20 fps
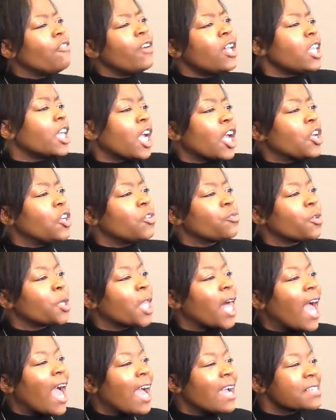felt like I couldn't
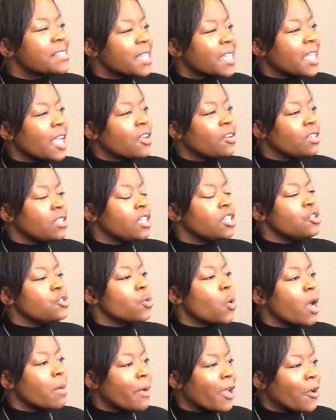relax, like I couldn't
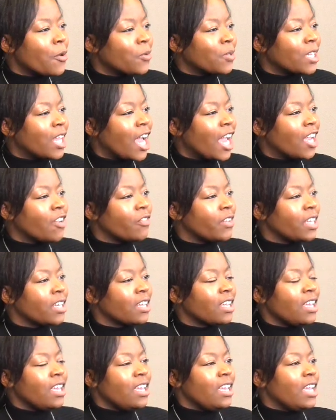enjoy my own life.
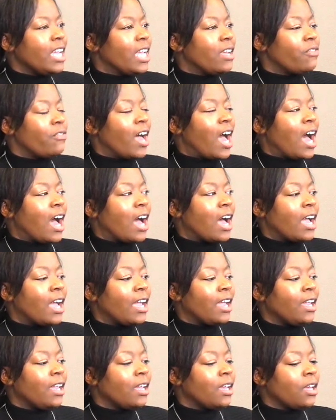And if
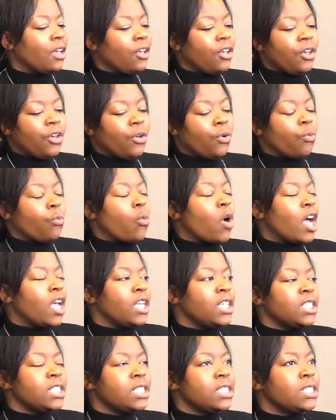I
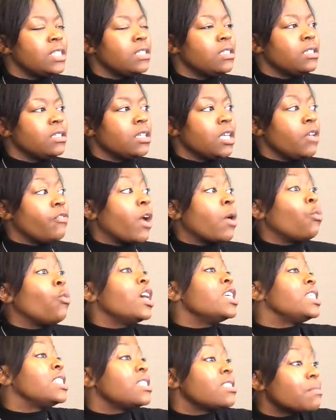
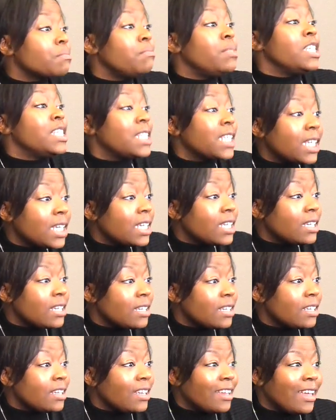wasn't
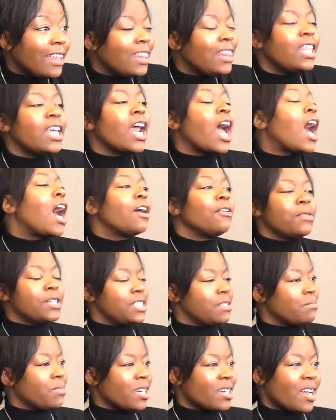busy, then I
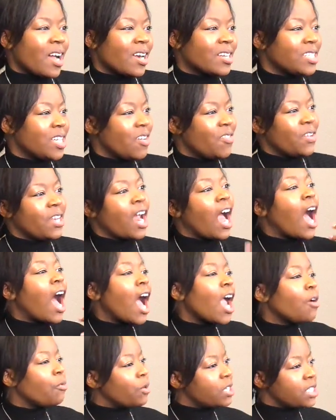wasn't productive and
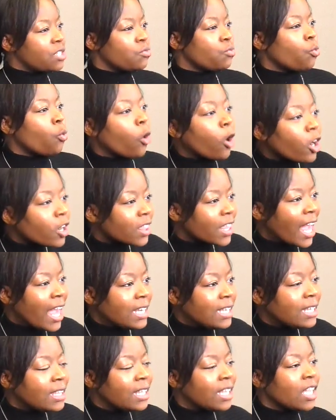I wasn't worth
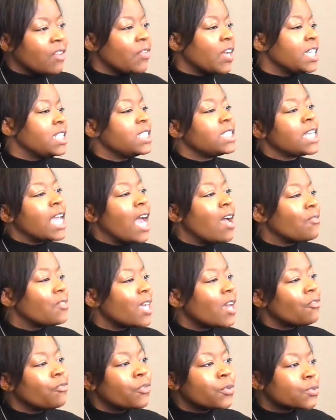anything if I didn't have
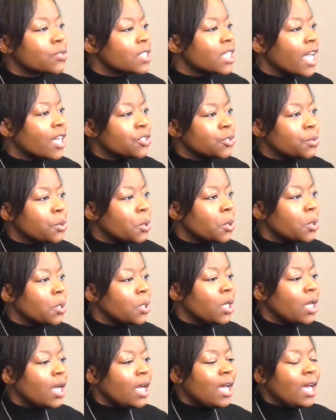that full
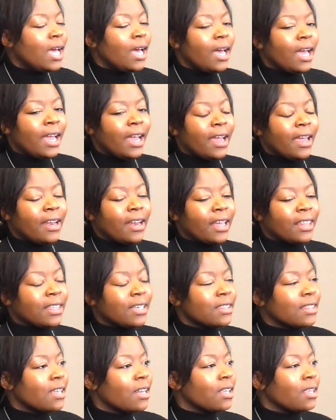schedule. And I
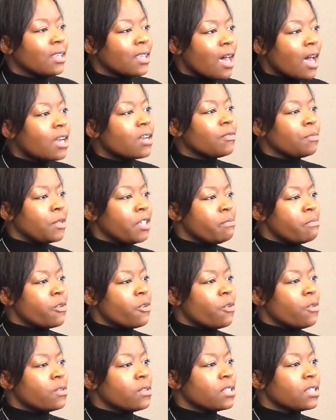think that a lot of
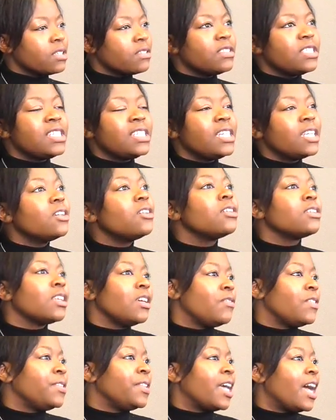people still
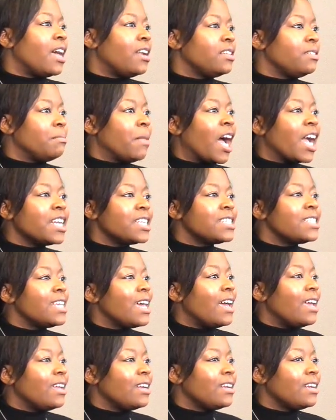live in that
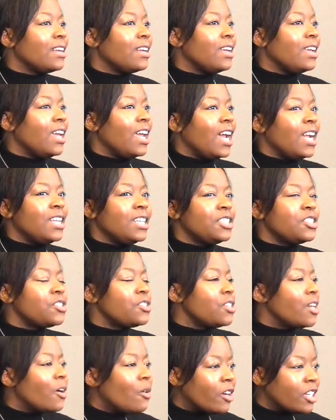mindset, and it's
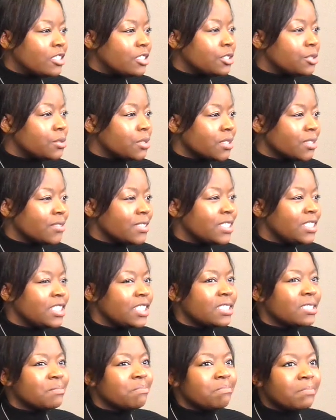so untrue. It's
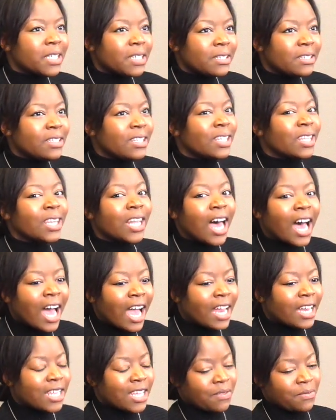just a big
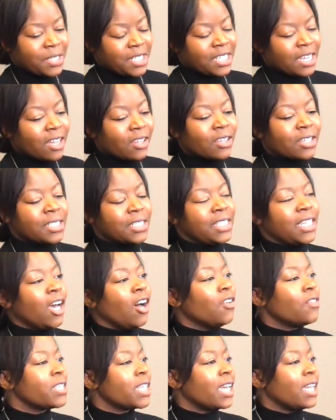lie that we tell
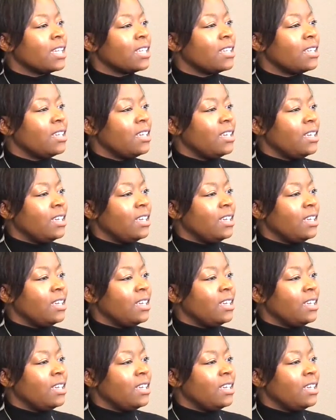ourselves, like